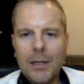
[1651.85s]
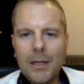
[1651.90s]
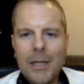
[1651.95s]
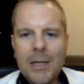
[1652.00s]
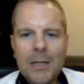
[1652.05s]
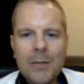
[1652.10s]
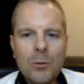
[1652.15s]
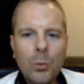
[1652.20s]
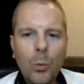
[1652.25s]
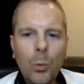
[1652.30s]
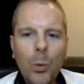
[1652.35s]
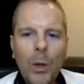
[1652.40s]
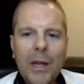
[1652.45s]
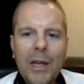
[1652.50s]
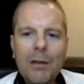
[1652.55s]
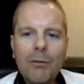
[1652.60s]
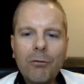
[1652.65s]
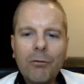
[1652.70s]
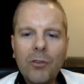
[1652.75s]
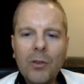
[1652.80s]
is
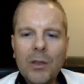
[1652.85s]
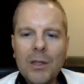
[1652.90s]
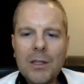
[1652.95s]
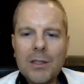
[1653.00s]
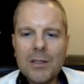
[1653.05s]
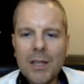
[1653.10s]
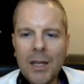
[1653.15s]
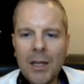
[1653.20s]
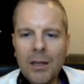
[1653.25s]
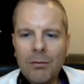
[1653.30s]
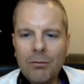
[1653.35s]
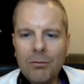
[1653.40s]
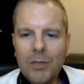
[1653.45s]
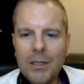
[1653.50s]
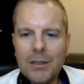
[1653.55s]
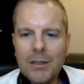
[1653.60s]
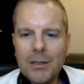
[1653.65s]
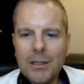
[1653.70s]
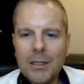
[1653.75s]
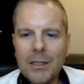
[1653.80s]
wait for this N V
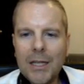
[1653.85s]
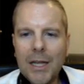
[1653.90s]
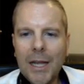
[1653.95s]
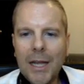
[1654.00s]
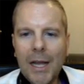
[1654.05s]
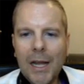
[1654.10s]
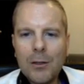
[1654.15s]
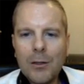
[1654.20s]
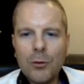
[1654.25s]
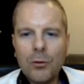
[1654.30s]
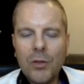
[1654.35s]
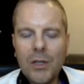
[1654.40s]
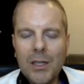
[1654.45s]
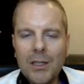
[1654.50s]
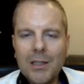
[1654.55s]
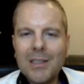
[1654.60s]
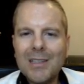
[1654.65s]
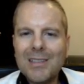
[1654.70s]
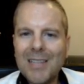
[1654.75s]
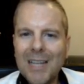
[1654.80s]
T H V
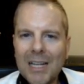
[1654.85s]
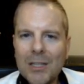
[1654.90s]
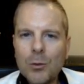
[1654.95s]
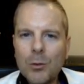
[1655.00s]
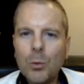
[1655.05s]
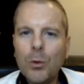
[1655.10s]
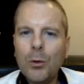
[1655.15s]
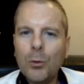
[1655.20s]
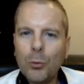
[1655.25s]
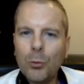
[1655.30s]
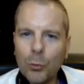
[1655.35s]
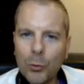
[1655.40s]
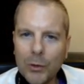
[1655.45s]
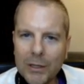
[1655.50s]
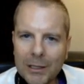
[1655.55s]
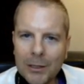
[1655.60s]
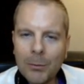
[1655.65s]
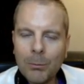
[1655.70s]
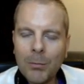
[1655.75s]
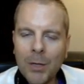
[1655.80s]
because that's where the
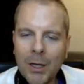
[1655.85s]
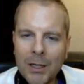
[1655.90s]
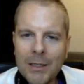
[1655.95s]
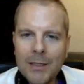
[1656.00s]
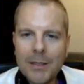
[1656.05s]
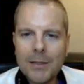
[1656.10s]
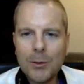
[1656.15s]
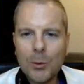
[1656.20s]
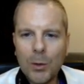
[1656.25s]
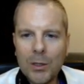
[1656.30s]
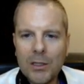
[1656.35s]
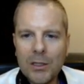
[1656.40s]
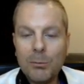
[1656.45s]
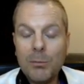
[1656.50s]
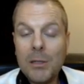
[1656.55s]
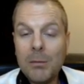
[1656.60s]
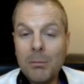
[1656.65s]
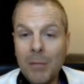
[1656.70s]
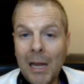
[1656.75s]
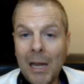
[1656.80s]
real money is going to
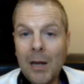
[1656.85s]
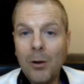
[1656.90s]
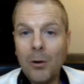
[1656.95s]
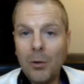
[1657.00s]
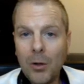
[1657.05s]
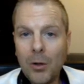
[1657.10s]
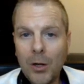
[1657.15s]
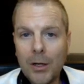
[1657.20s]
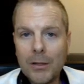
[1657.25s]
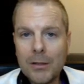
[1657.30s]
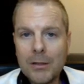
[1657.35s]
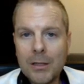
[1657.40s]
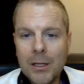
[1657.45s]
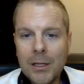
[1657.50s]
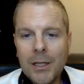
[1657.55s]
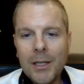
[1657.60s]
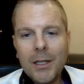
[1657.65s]
be made or lost.